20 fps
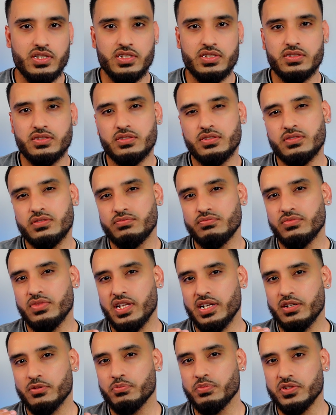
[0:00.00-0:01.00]
it's
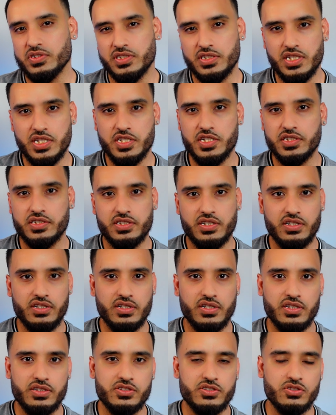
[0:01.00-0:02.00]
like a prestigious
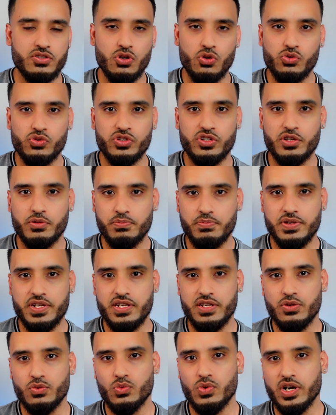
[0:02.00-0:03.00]
area. It's known to
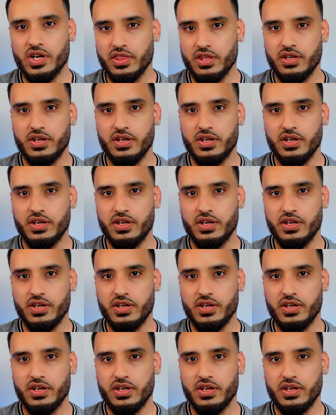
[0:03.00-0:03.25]
be one of the